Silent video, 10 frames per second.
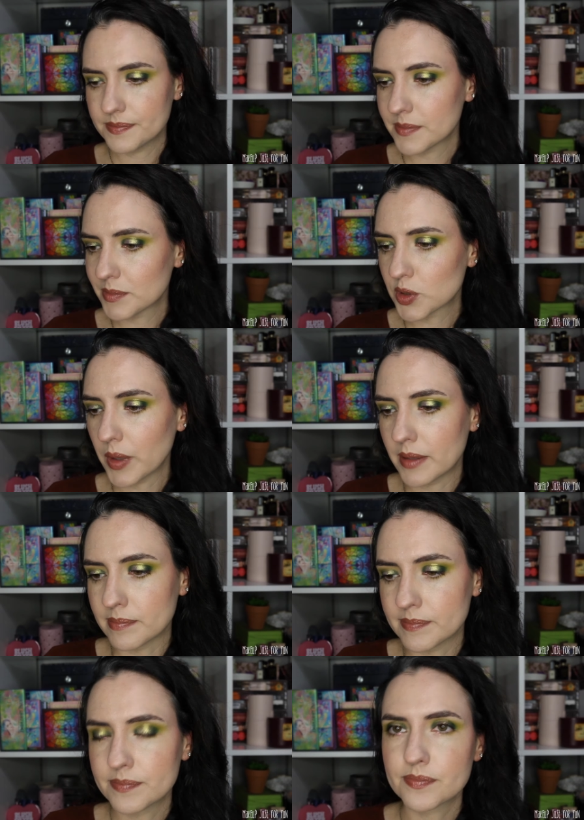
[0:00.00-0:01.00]
I'm
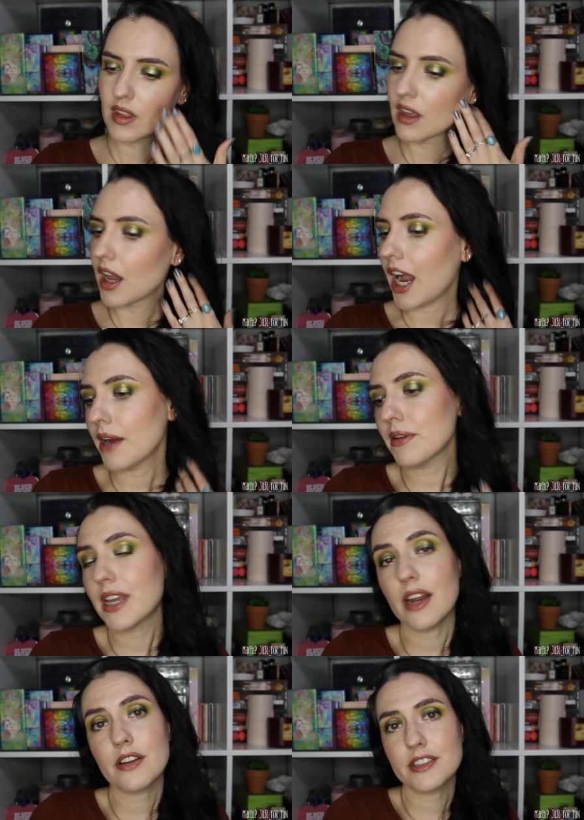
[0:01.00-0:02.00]
sweating. I really
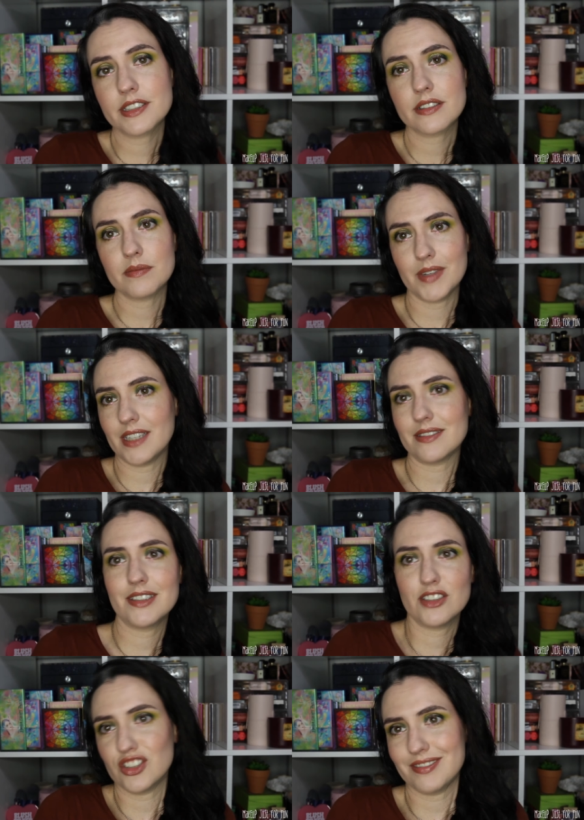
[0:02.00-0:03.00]
had a good. Eh,
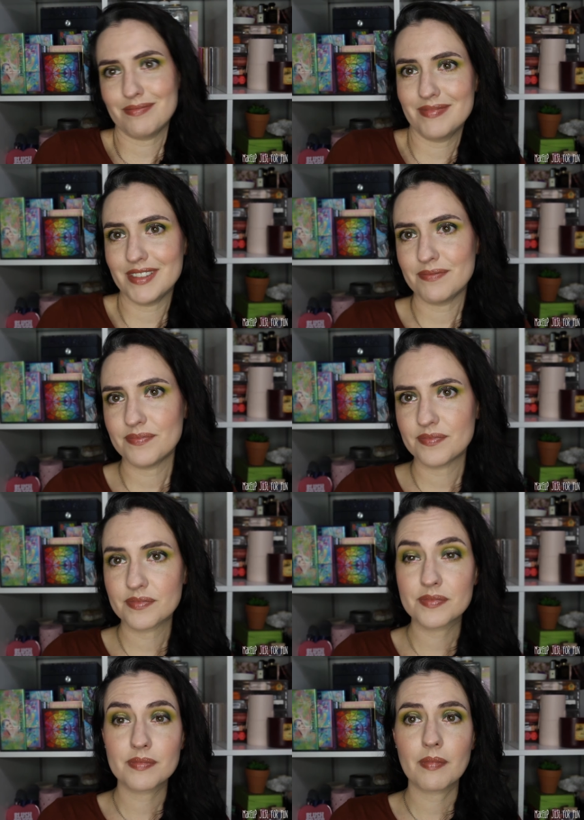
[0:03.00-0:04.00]
eh, mm-hmm.
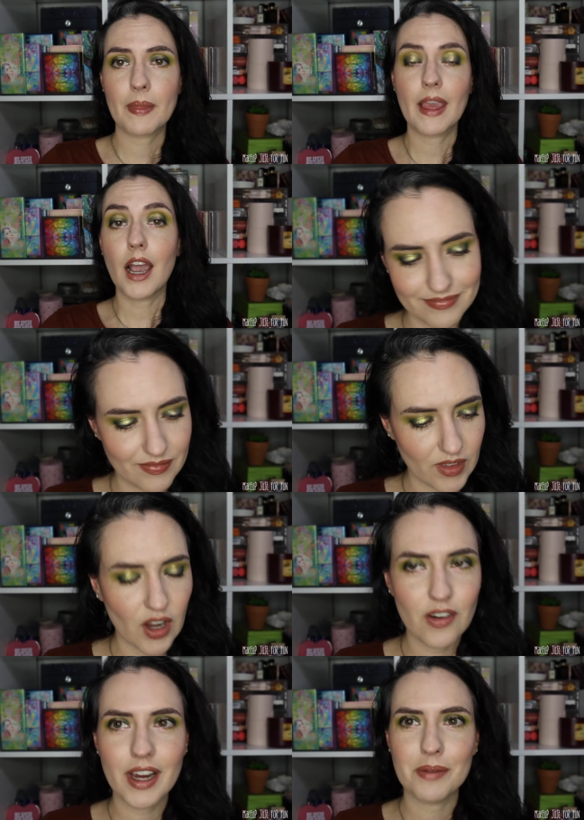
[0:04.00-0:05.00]

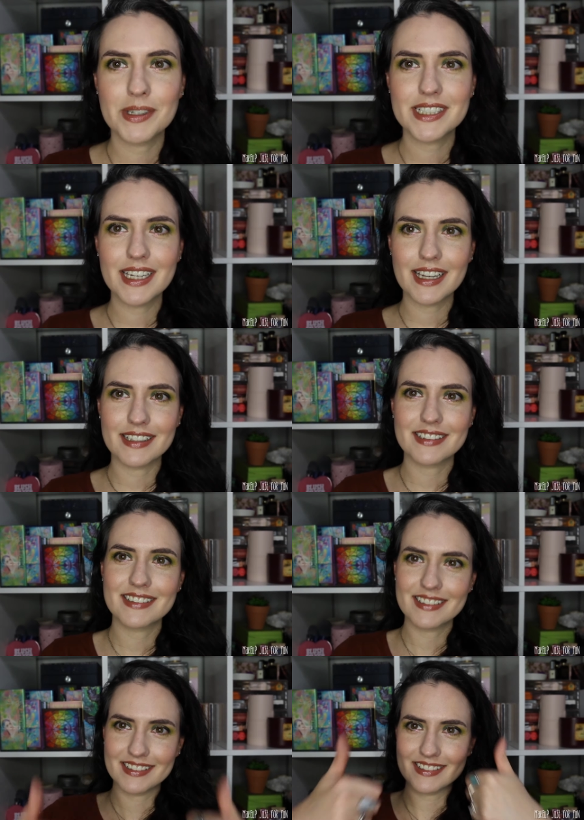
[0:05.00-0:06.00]
All right, we did it.
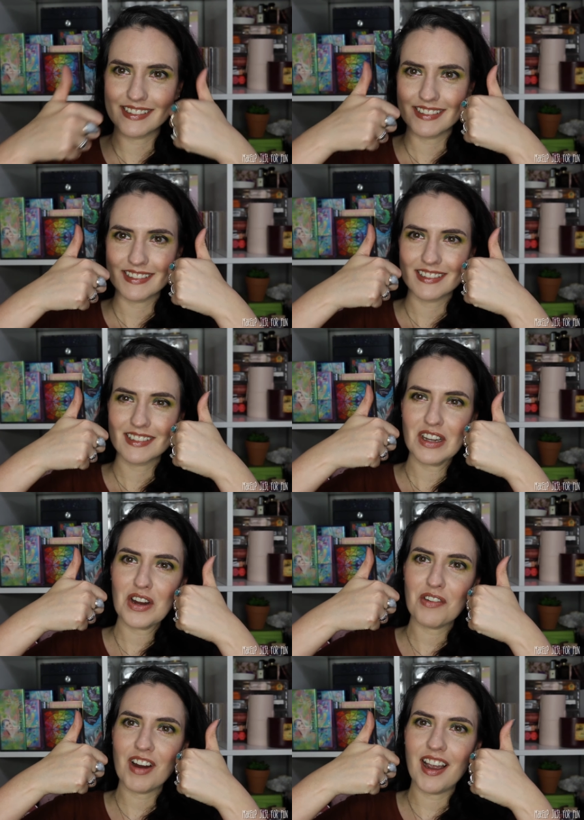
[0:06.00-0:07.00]

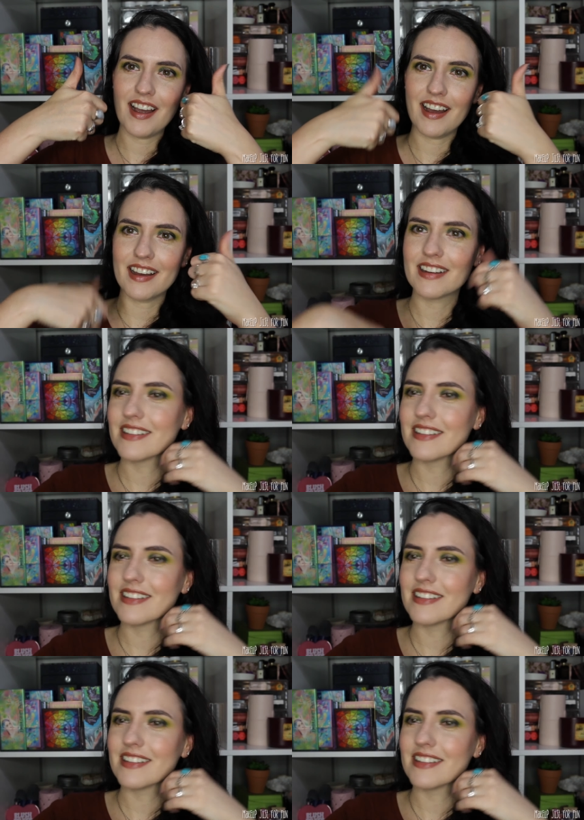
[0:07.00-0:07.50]
Hurrah!